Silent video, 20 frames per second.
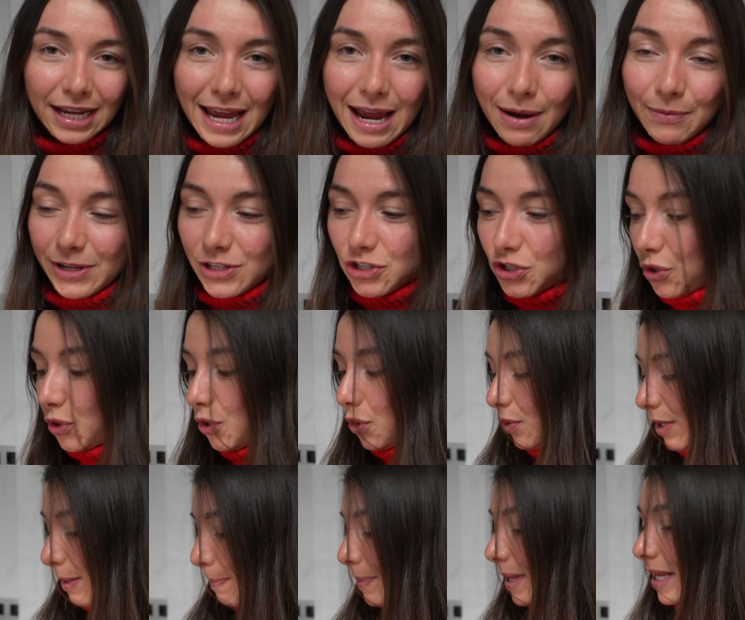I will show you
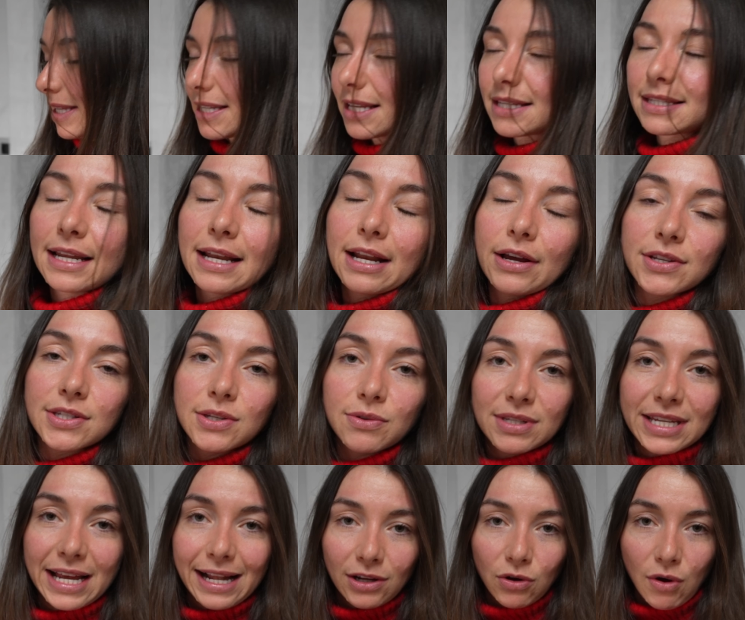the pieces and also
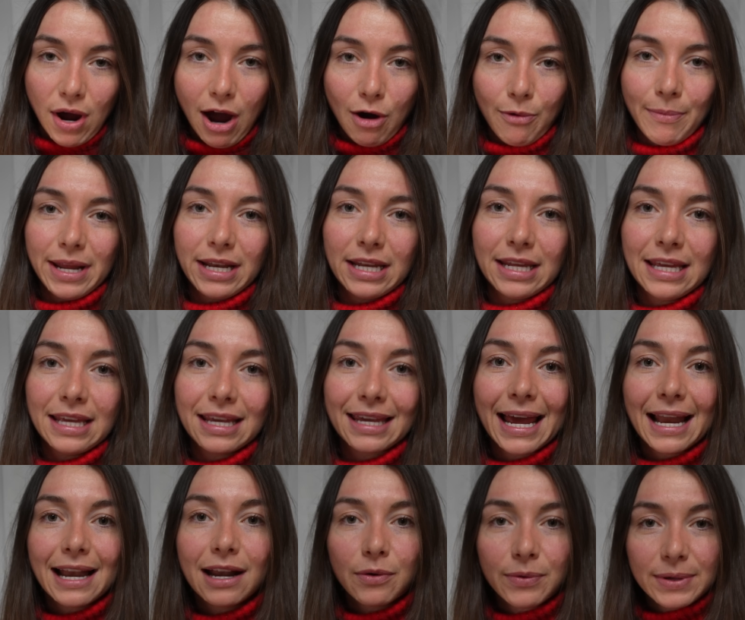tell you how many
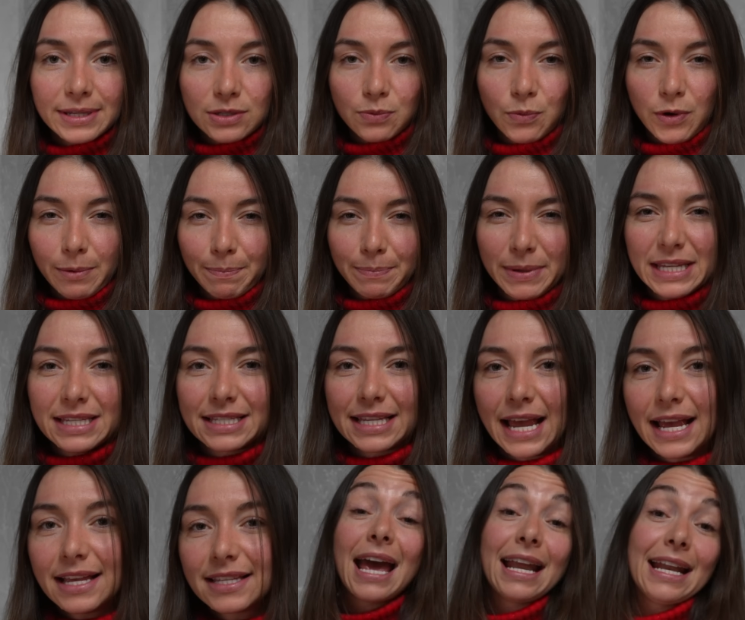calories one piece
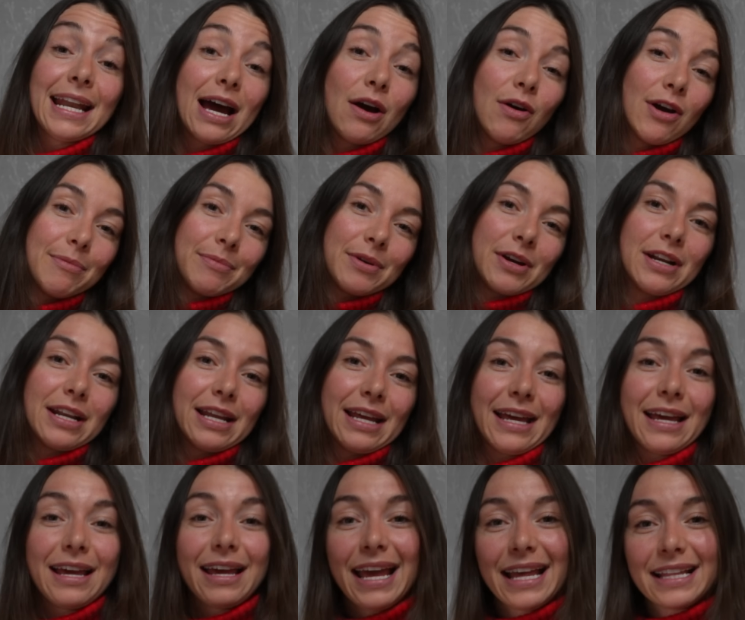has. And now I'm gonna
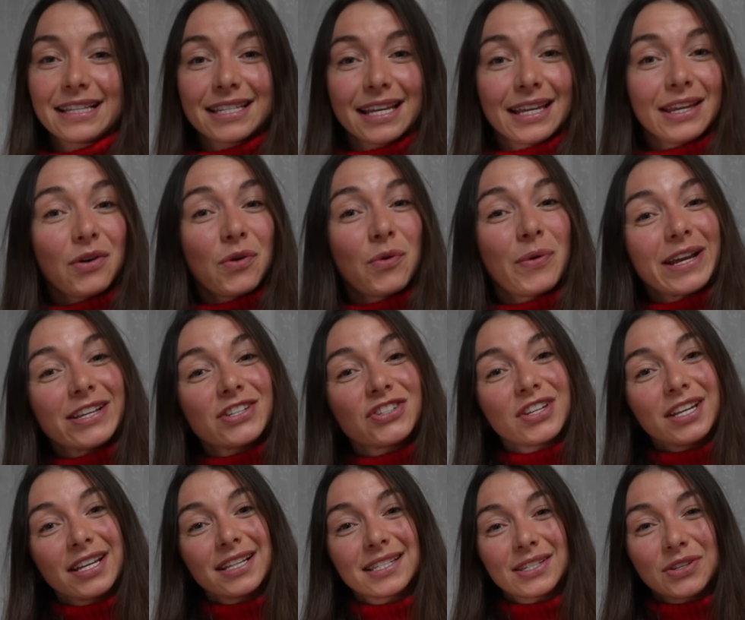answer your
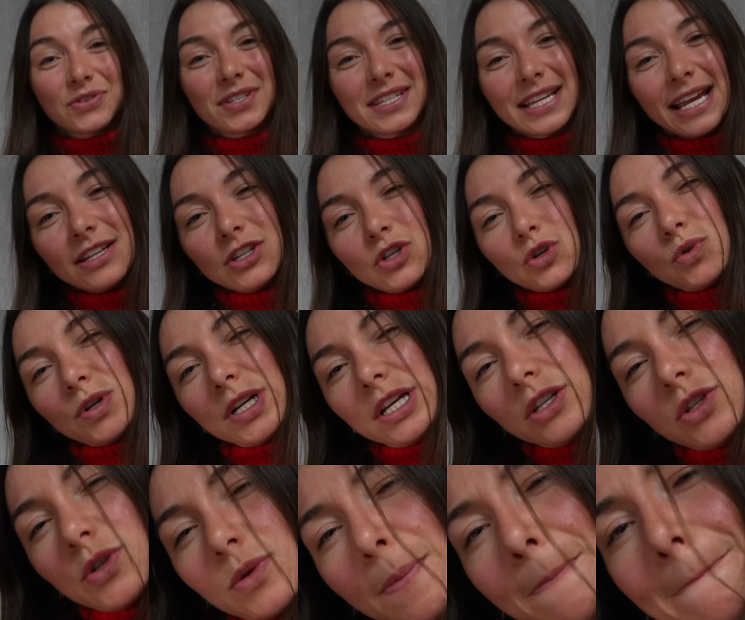questions, so stay tuned.